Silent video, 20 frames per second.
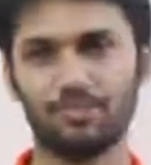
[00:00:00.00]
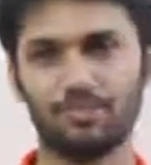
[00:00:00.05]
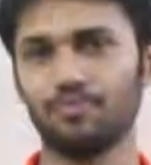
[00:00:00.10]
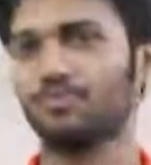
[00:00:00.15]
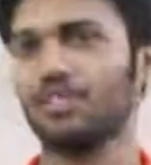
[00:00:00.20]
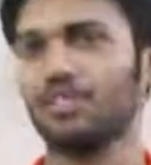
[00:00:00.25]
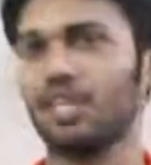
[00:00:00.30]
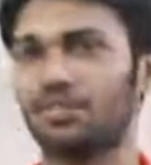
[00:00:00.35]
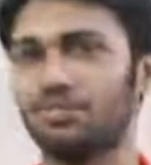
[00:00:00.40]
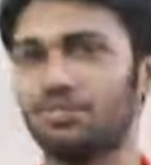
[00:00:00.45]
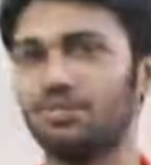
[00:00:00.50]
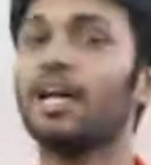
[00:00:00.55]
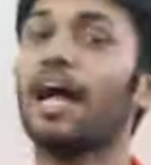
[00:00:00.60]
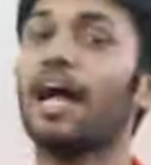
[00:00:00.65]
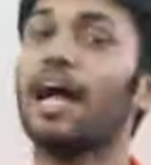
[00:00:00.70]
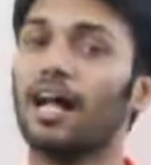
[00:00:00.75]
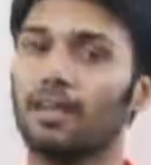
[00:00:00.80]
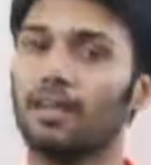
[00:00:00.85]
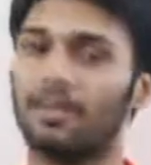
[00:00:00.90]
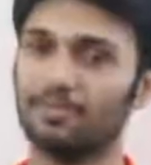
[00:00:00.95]
That would
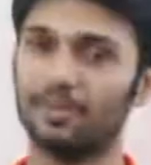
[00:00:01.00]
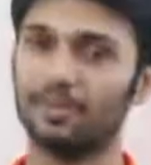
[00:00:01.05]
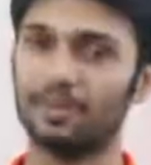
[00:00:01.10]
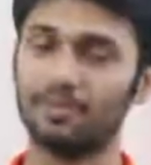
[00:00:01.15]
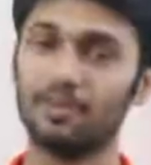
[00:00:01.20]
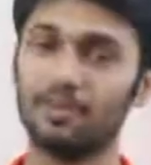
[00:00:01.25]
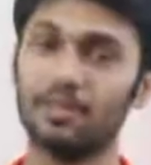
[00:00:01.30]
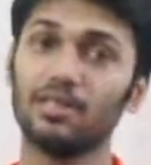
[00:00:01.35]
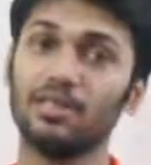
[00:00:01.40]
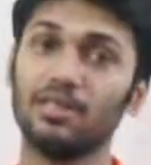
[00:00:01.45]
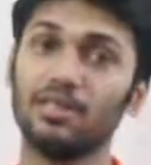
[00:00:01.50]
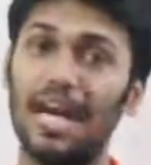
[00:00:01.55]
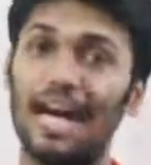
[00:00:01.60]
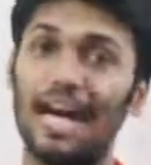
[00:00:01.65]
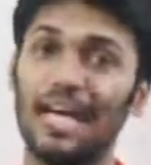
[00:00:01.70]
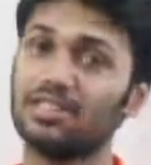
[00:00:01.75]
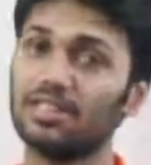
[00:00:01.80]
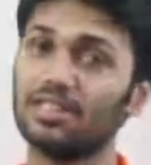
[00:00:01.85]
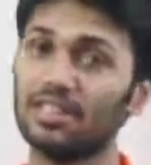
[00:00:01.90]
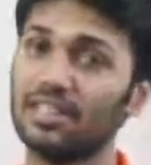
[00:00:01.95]
help them
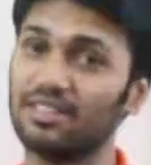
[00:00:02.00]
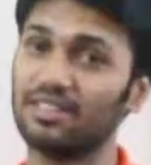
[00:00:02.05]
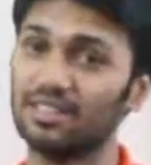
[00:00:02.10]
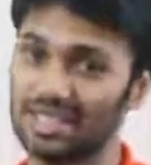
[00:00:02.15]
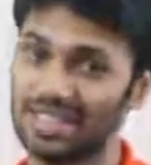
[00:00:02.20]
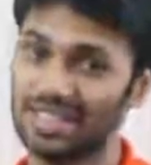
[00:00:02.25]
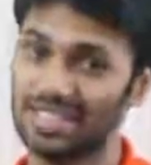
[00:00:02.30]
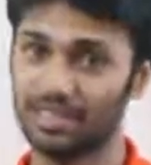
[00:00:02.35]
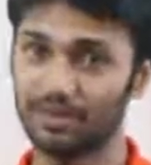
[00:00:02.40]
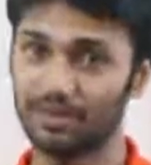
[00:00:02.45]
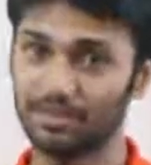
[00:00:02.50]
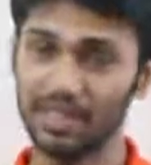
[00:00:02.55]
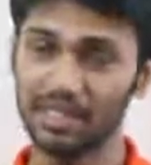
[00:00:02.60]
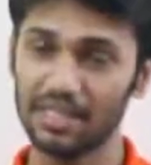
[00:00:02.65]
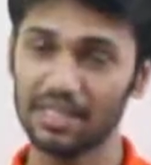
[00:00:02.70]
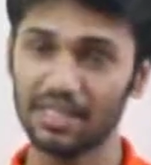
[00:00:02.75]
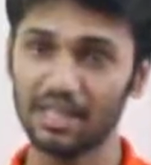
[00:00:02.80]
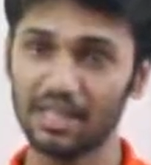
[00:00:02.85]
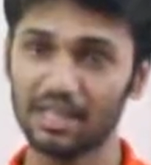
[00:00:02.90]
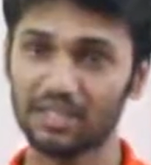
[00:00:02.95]
as they understand the
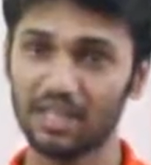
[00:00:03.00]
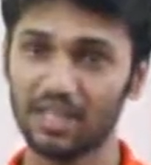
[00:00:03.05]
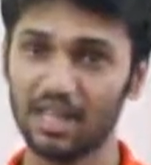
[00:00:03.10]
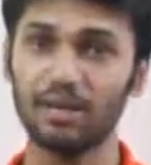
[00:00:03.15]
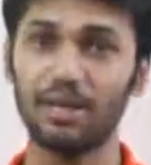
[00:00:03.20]
basics now,